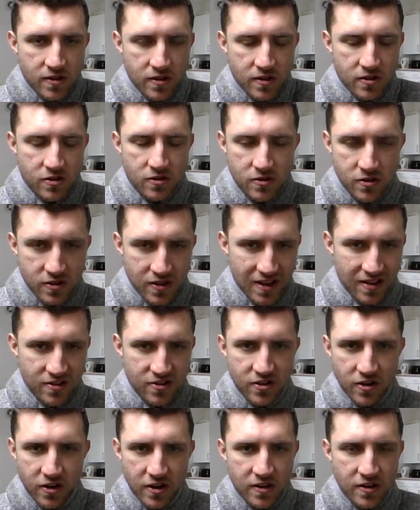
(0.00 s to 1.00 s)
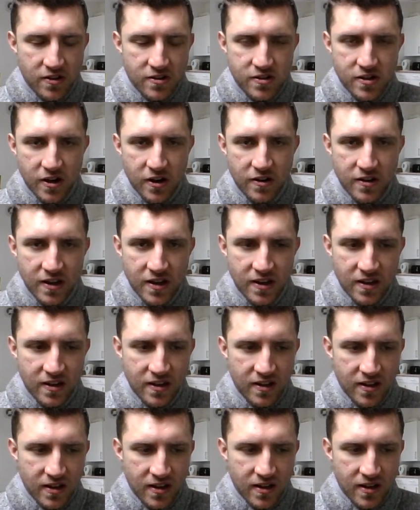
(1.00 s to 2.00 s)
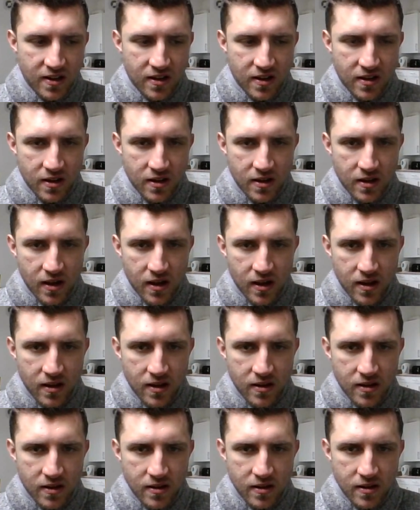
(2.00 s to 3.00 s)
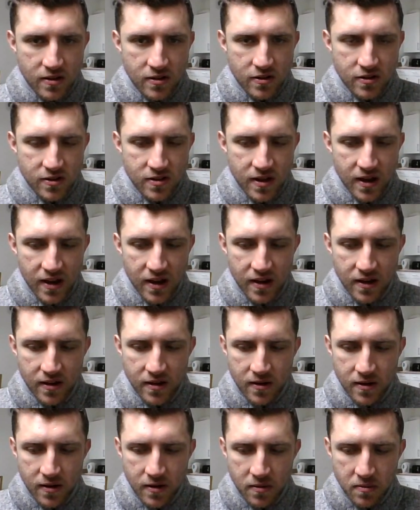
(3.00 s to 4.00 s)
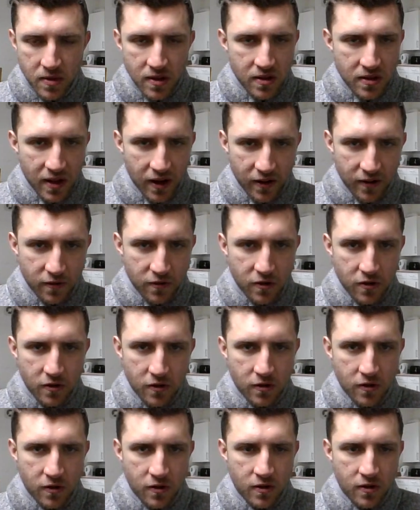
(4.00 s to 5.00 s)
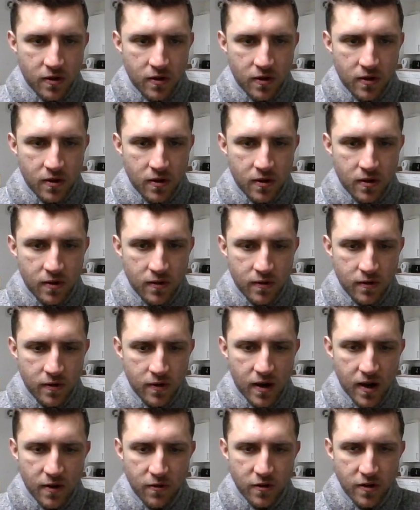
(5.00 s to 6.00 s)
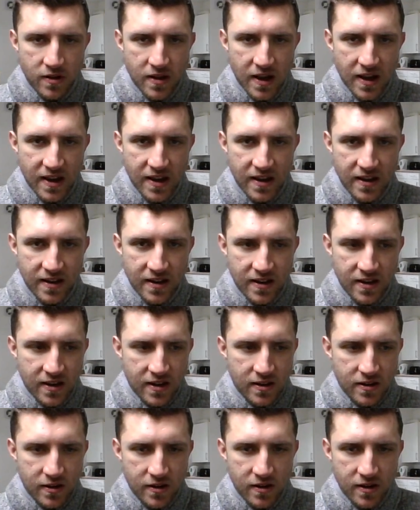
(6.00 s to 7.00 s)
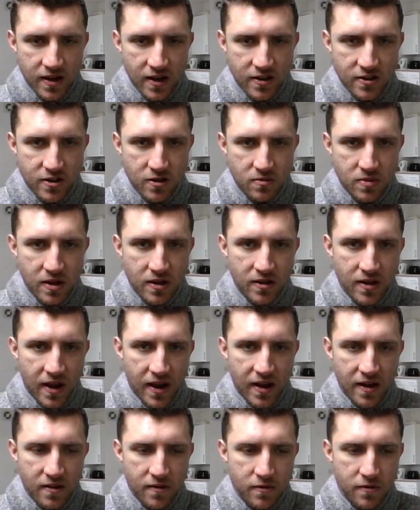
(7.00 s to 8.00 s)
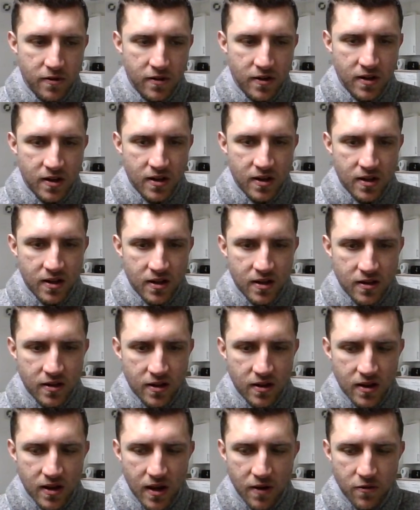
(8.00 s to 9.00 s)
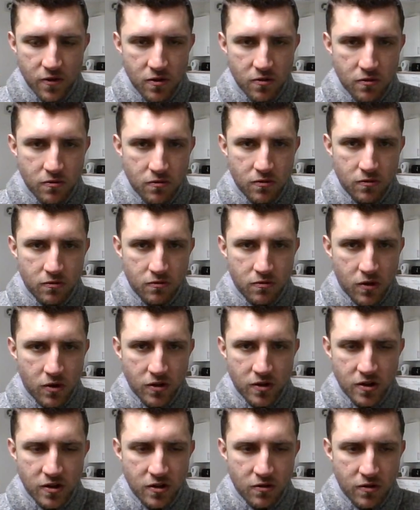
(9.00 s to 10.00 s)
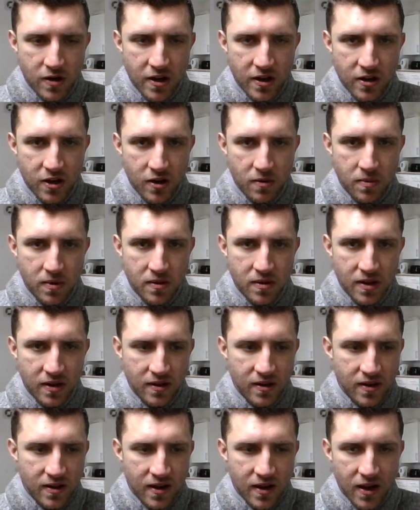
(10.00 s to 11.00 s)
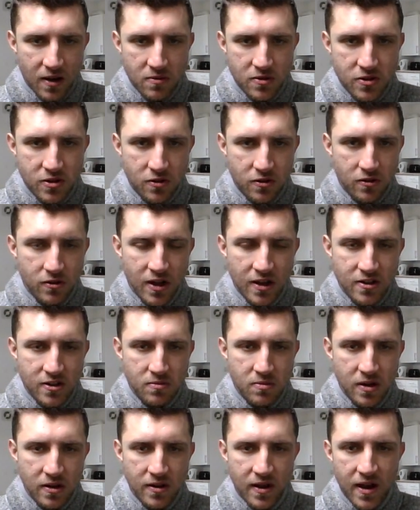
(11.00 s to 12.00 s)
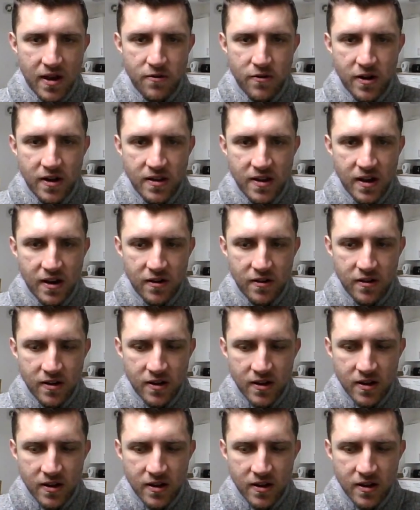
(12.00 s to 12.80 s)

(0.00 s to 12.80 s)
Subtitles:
You should just enjoy the journey. Just be thankful for every day that you get to be alive, that every morning you wake up and think, I'm so glad to be alive right now.